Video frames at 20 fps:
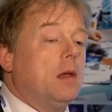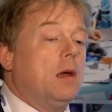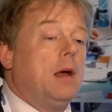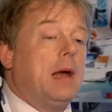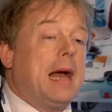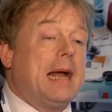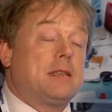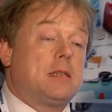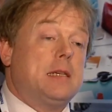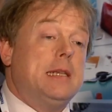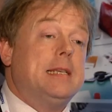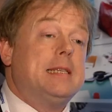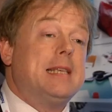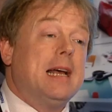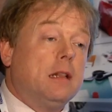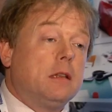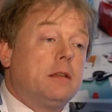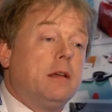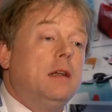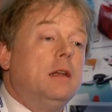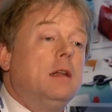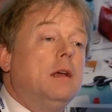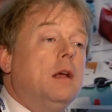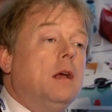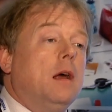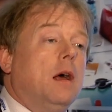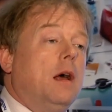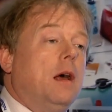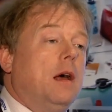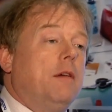Anthony Selden,
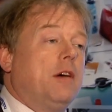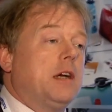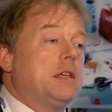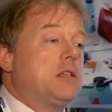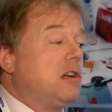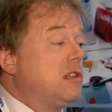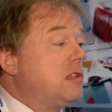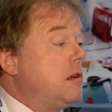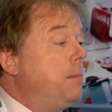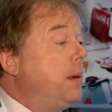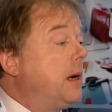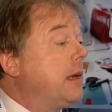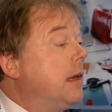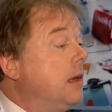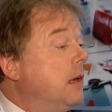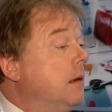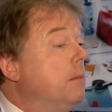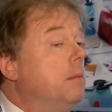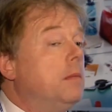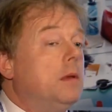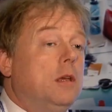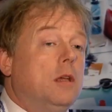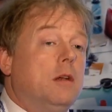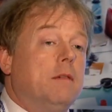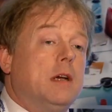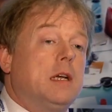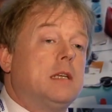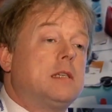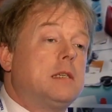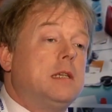Vice-Chancellor of Buckingham
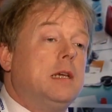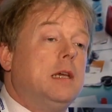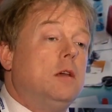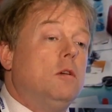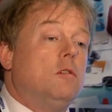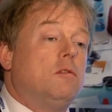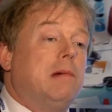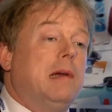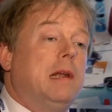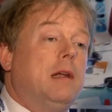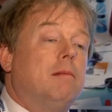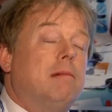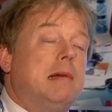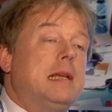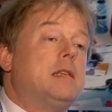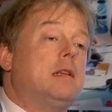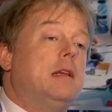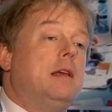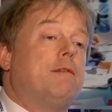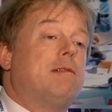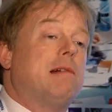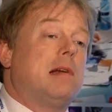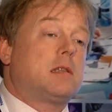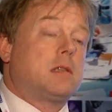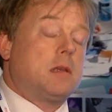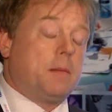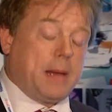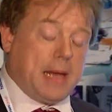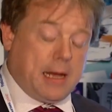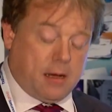University, who's written recently for
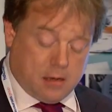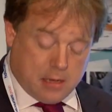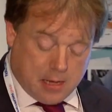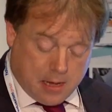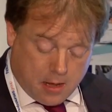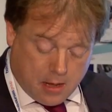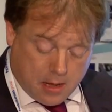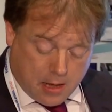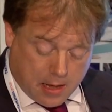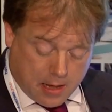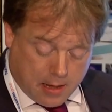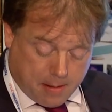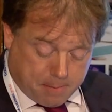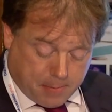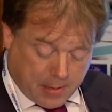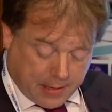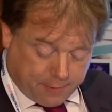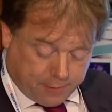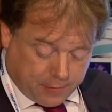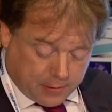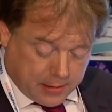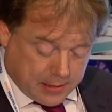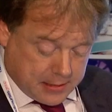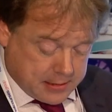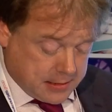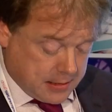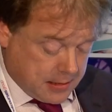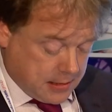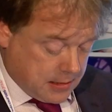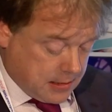us about
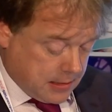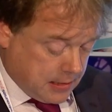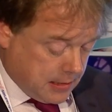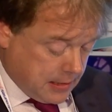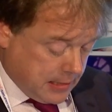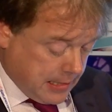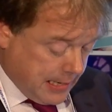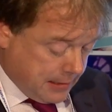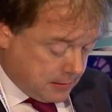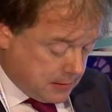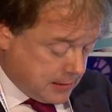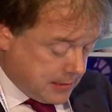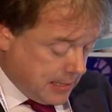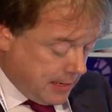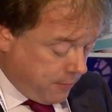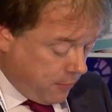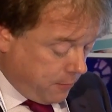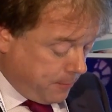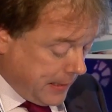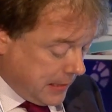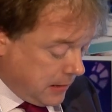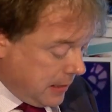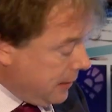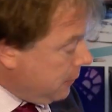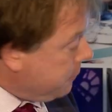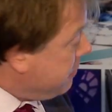mindfulness and how to stave off mental